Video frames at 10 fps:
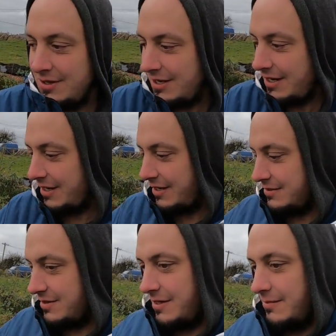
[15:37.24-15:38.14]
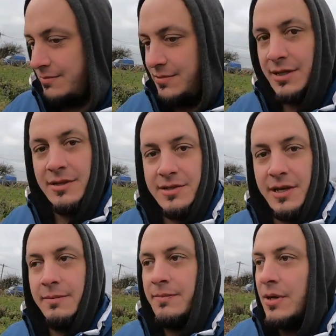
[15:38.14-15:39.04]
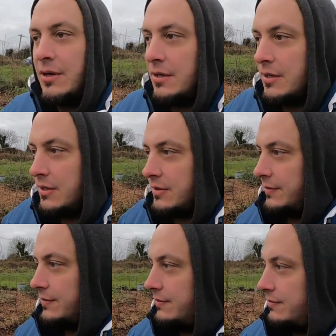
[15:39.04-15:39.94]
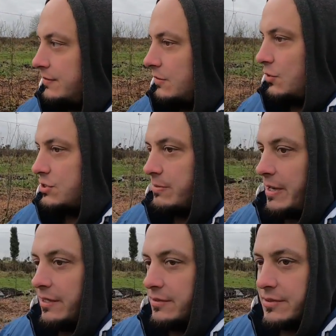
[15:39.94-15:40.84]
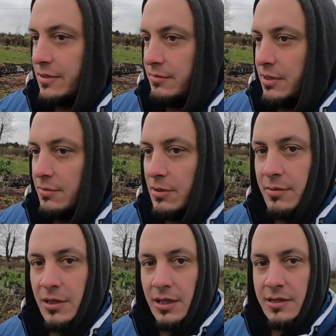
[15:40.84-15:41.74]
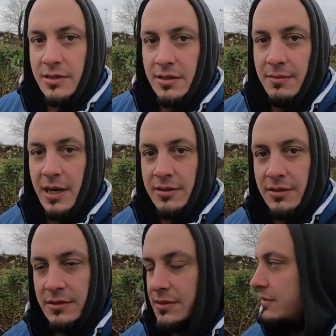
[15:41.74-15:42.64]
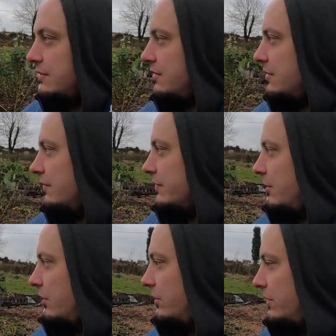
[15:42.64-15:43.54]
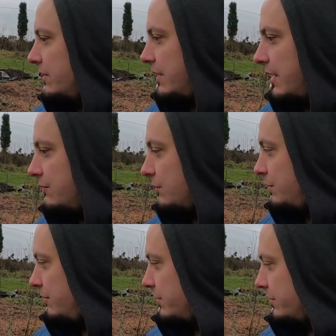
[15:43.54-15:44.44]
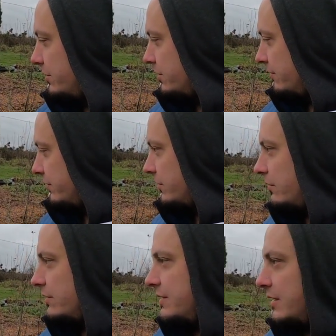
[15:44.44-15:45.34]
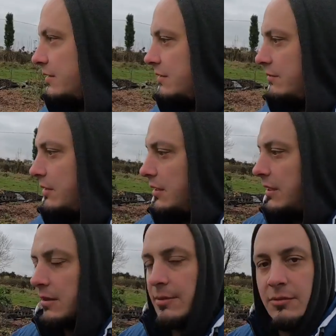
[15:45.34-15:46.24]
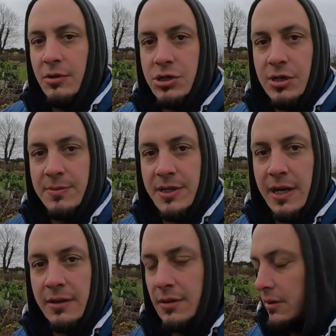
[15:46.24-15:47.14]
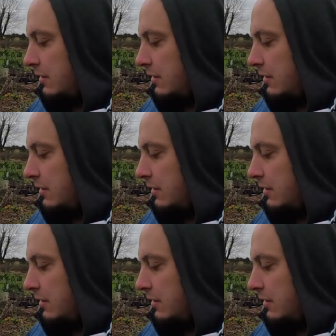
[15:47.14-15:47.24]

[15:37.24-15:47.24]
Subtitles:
And you can see the wood chip island is going to be probably the least maintenance of them all, and we're probably going to cover the whole thing with a little bit of wood chips again,